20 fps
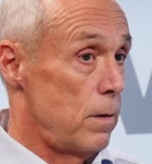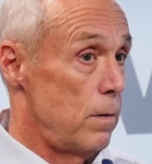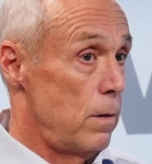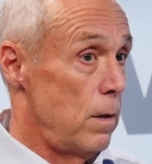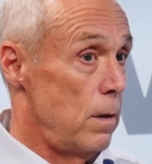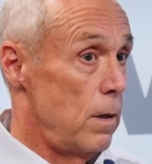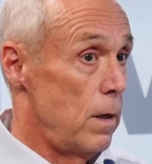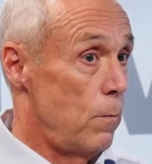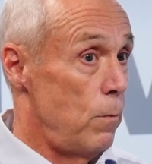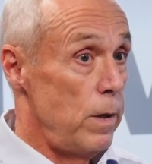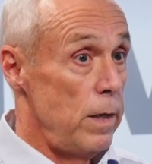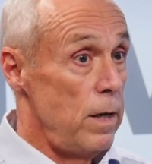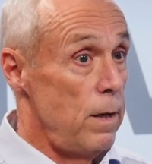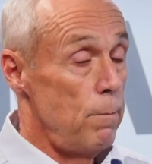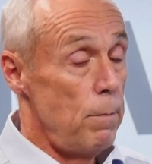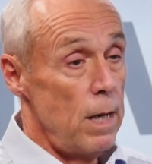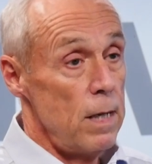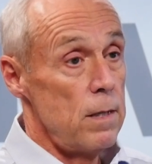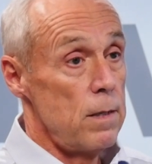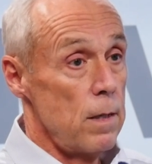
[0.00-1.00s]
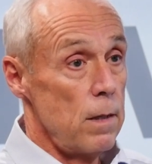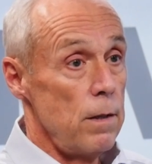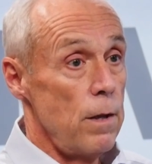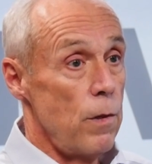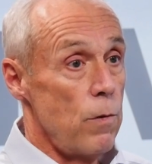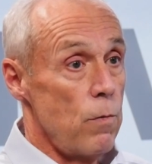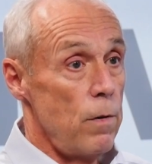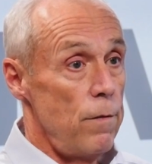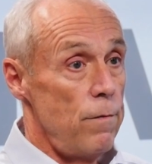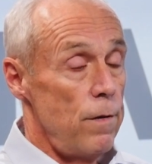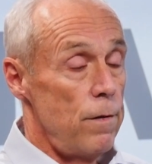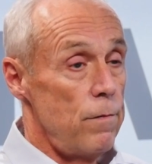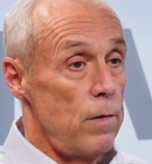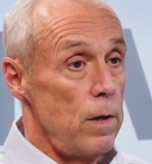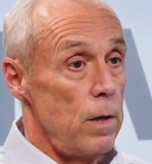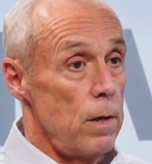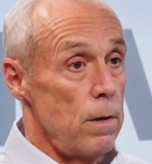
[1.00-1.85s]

Yeah. Like, we need basically $3.50.